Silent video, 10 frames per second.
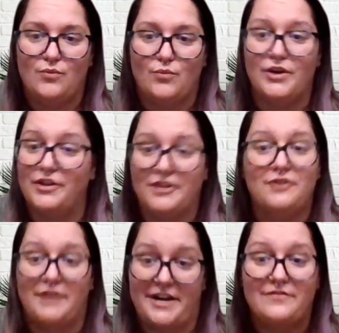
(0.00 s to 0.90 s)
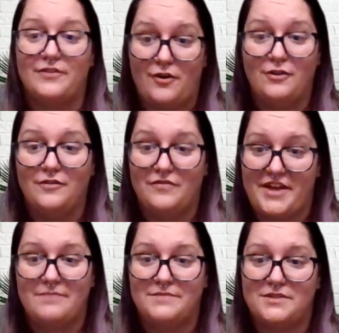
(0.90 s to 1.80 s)
really great for all of
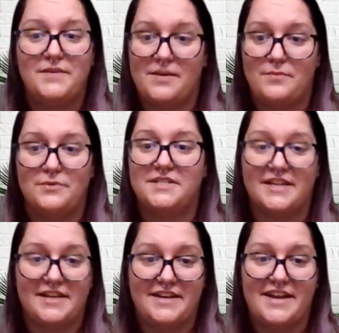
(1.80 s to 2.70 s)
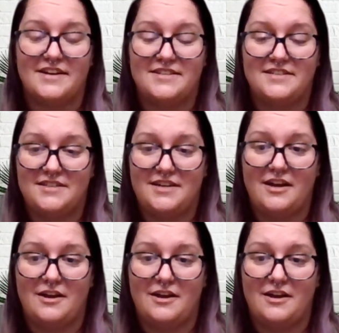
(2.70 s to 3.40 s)
them to be able to connect,